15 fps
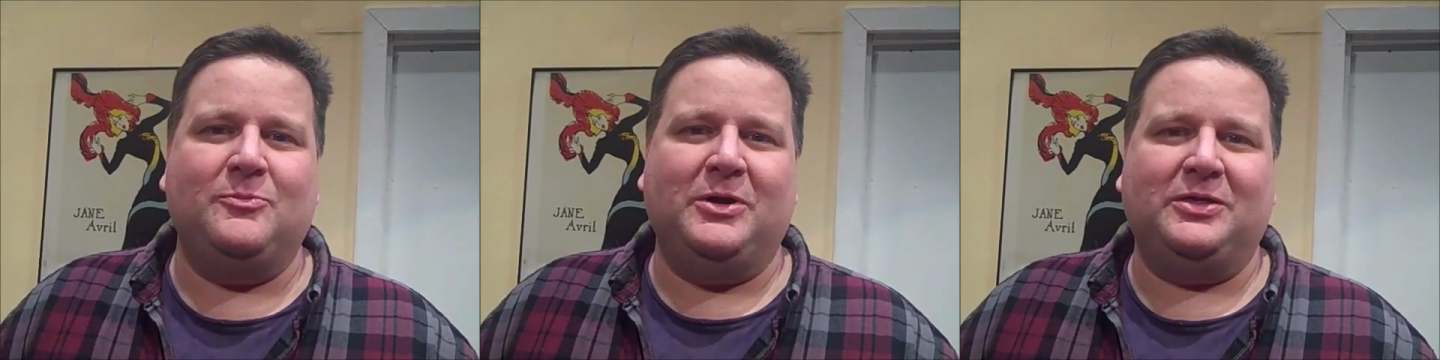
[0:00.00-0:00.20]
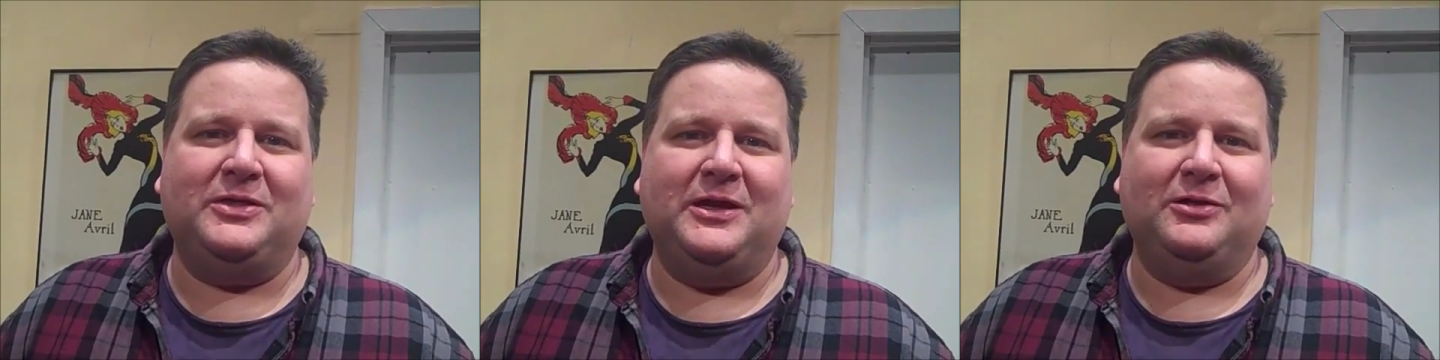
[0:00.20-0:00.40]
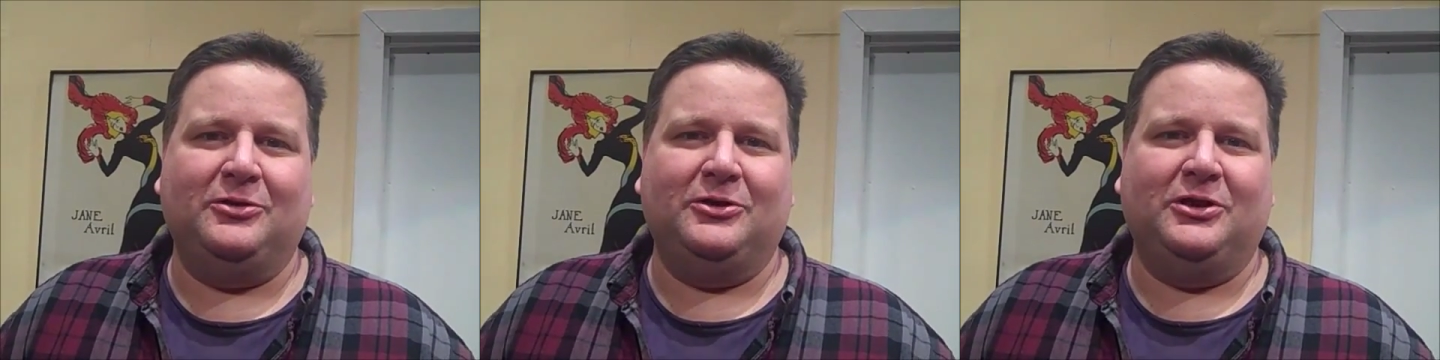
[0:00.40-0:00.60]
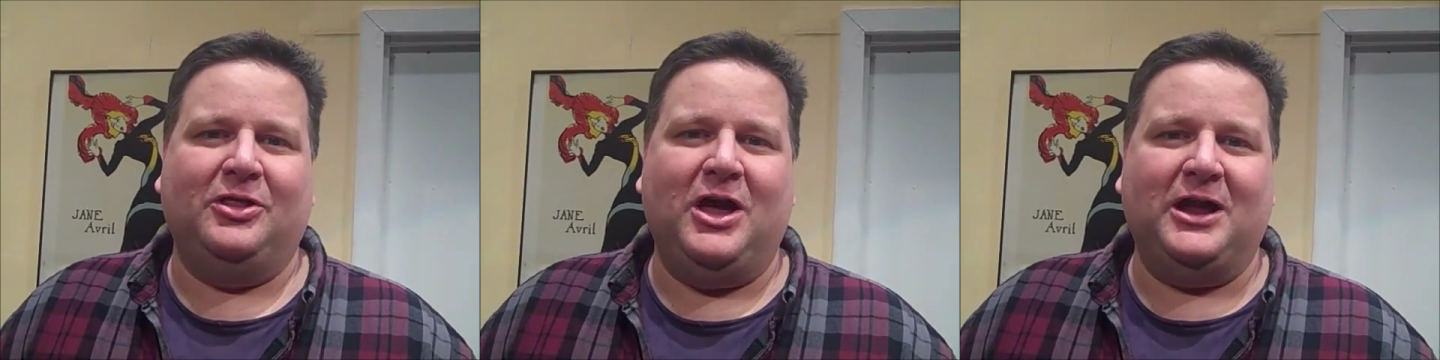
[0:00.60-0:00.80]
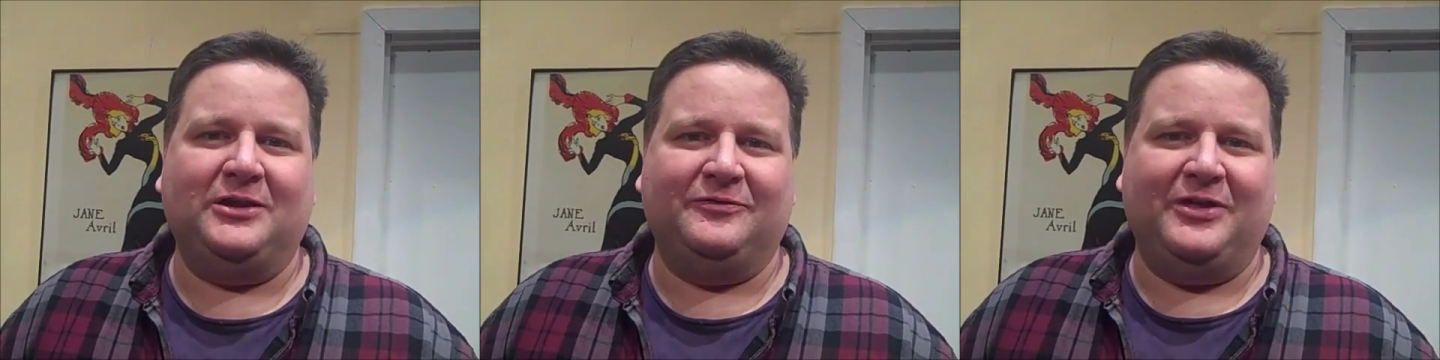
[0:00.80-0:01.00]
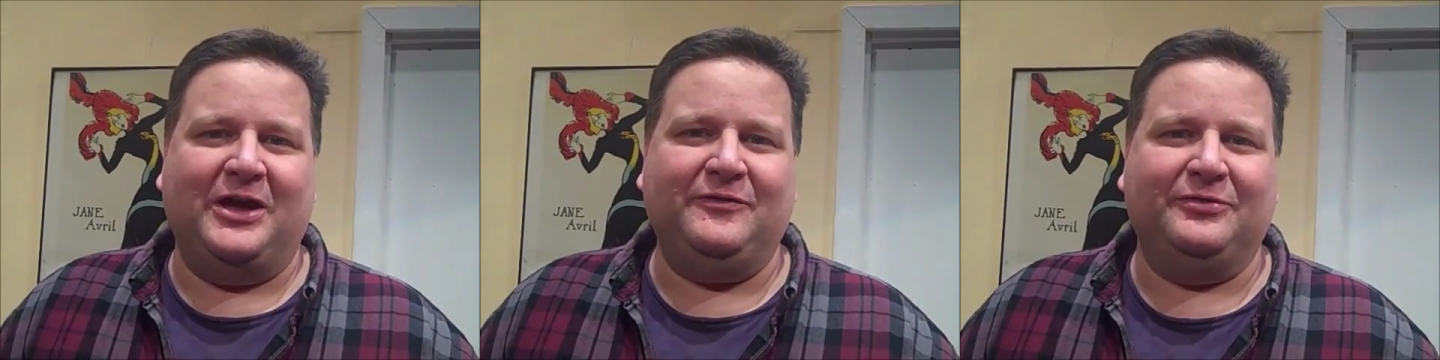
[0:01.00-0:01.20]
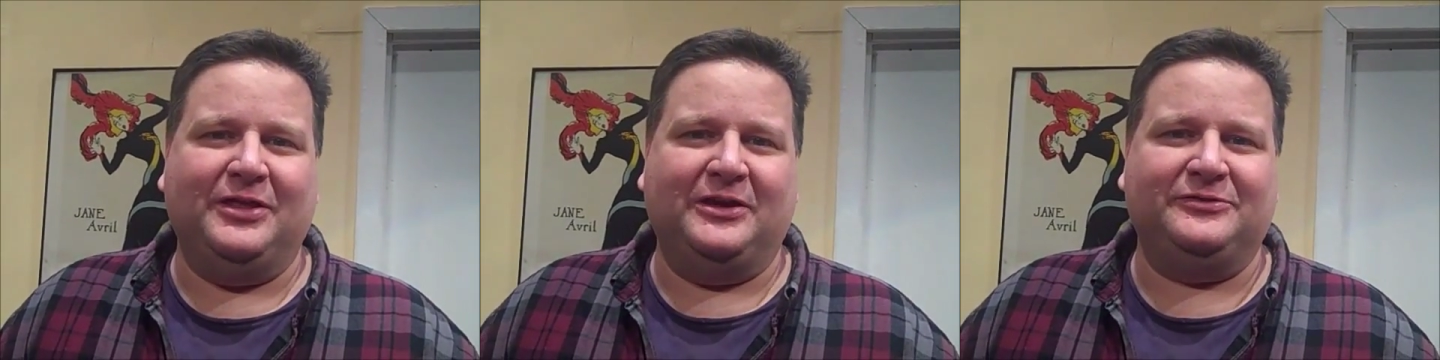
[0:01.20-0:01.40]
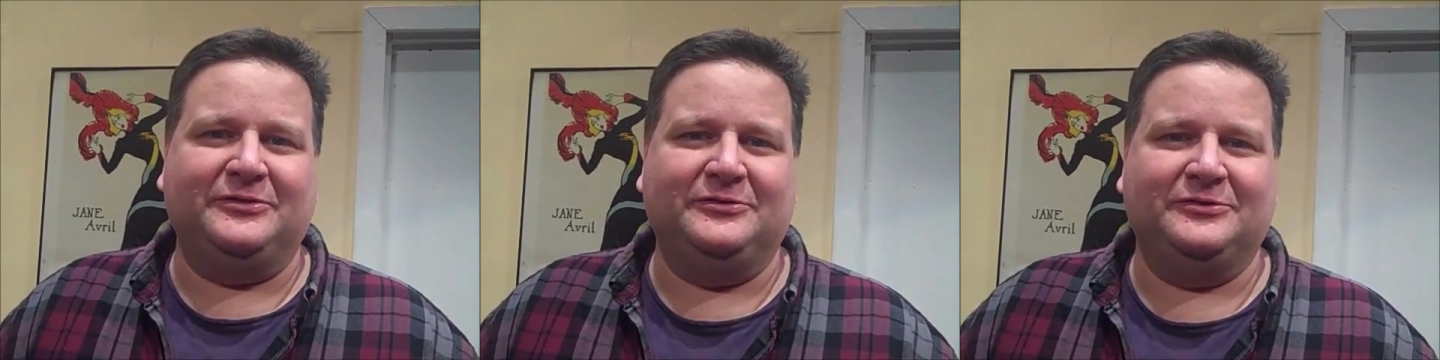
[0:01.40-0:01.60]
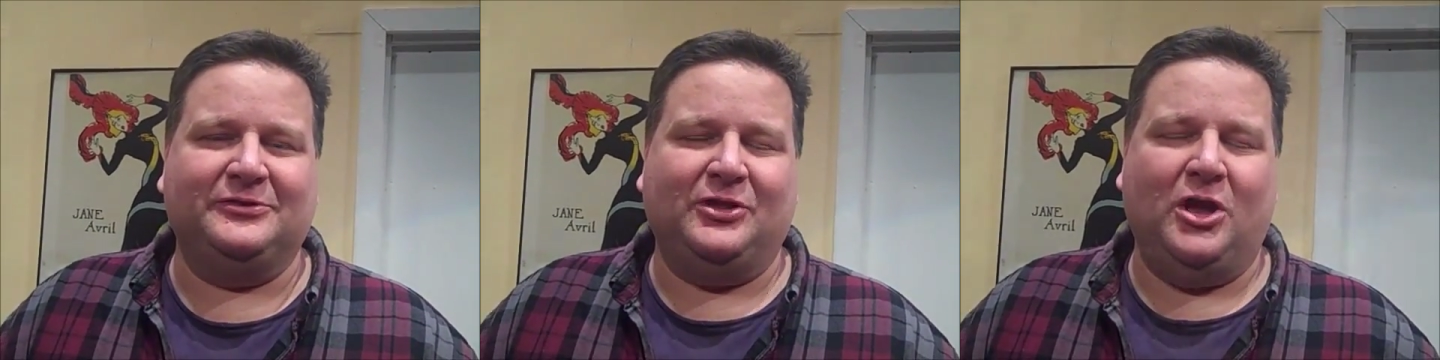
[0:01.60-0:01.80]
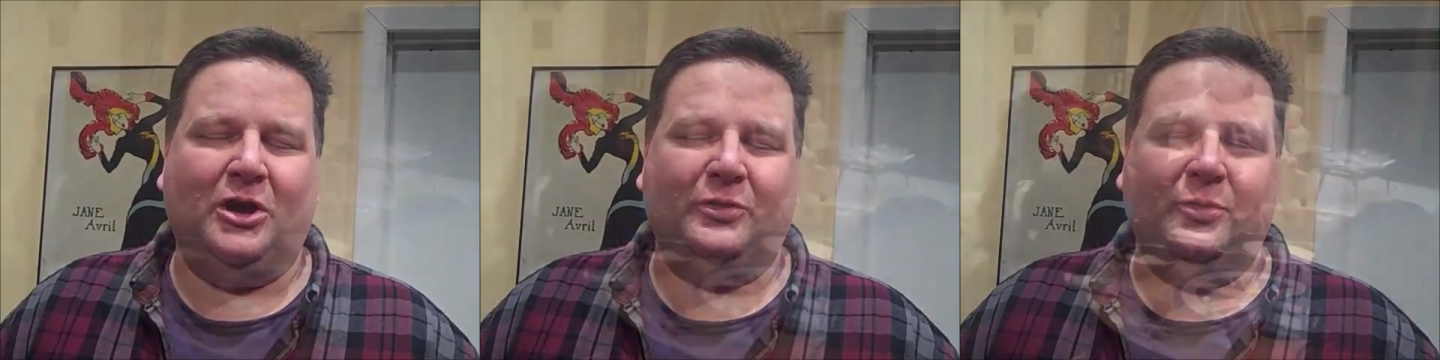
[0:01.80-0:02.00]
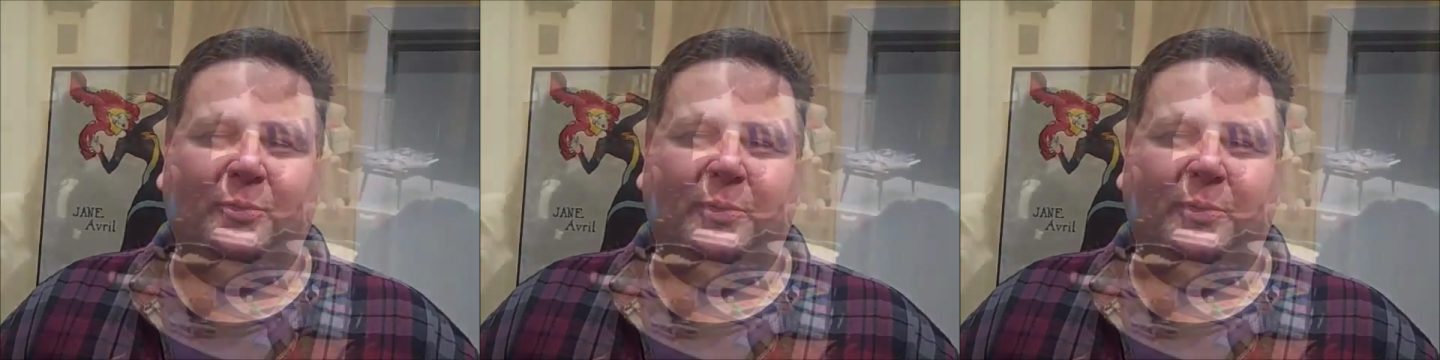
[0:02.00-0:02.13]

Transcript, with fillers: but they learn a lot of life lessons along the